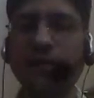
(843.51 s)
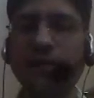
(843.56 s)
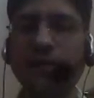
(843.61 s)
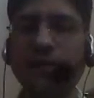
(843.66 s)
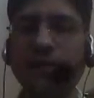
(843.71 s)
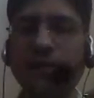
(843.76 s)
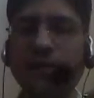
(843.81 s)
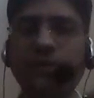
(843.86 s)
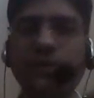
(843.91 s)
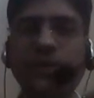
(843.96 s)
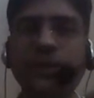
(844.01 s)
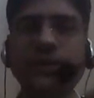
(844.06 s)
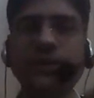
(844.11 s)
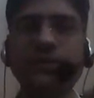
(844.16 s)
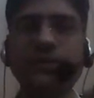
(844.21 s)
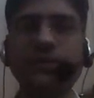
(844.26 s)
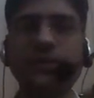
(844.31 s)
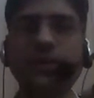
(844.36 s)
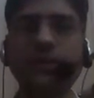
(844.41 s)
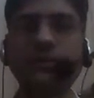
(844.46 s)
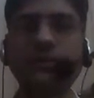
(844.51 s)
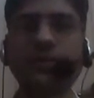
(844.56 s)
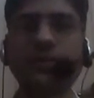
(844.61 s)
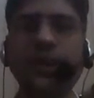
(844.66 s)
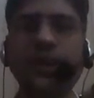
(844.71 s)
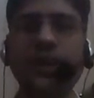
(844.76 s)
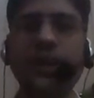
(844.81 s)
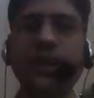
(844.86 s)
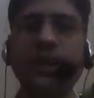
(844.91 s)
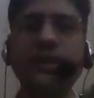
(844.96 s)
the first one,
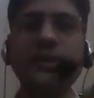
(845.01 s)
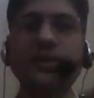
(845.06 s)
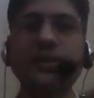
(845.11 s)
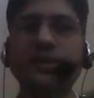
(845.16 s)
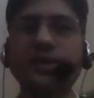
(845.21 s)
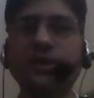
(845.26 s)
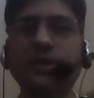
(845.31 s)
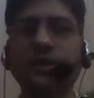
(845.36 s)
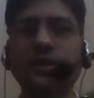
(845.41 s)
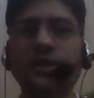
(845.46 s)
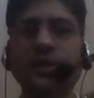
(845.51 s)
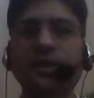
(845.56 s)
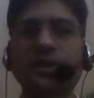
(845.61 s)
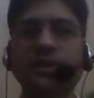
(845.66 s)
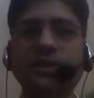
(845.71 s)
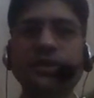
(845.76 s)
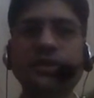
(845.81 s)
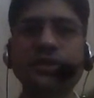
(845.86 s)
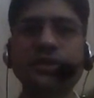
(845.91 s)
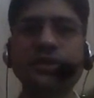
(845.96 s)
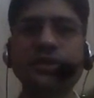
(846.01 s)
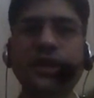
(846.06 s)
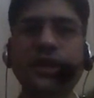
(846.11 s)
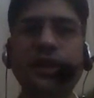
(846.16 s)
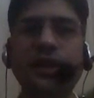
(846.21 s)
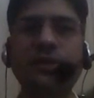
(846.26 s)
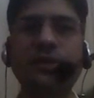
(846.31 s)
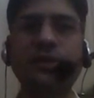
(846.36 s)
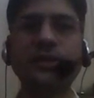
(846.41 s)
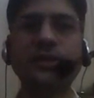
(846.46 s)
that is
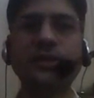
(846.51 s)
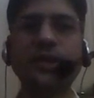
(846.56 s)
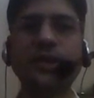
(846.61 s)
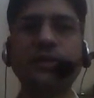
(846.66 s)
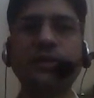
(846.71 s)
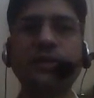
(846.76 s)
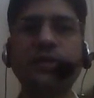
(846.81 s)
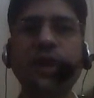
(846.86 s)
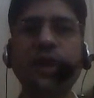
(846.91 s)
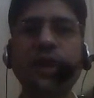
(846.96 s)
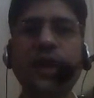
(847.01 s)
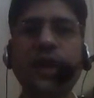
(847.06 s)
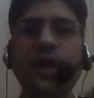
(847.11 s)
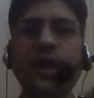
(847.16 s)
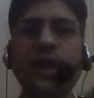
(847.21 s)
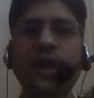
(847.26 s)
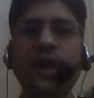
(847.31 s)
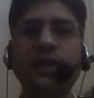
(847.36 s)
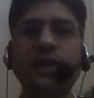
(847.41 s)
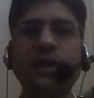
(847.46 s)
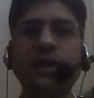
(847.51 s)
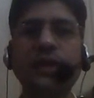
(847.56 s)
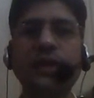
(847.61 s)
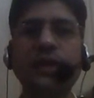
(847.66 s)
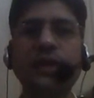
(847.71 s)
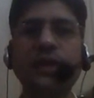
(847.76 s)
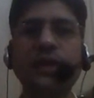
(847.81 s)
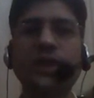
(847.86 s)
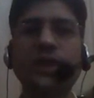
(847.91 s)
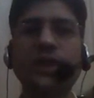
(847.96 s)
segment 0 and the
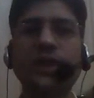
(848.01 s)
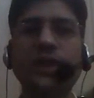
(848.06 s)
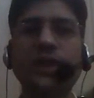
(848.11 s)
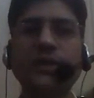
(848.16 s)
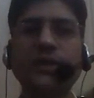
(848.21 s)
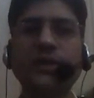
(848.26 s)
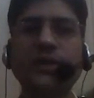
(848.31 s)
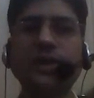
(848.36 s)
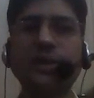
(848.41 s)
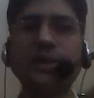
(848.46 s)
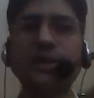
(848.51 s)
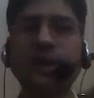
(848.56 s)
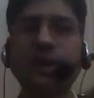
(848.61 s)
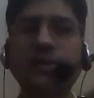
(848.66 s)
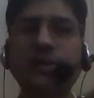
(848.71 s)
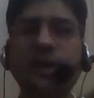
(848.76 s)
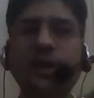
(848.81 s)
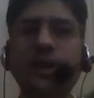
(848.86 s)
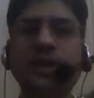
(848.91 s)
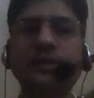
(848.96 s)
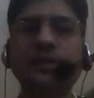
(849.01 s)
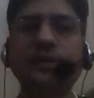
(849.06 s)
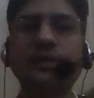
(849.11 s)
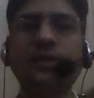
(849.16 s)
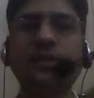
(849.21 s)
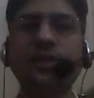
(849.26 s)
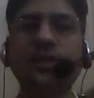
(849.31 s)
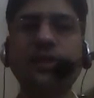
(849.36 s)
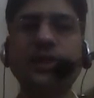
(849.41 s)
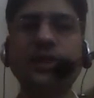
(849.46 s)
offset is displacement is
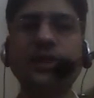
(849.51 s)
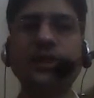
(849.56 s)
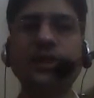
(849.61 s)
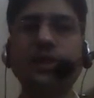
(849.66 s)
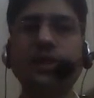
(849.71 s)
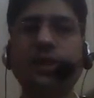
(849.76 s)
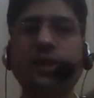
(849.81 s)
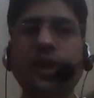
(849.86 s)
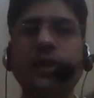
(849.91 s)
430.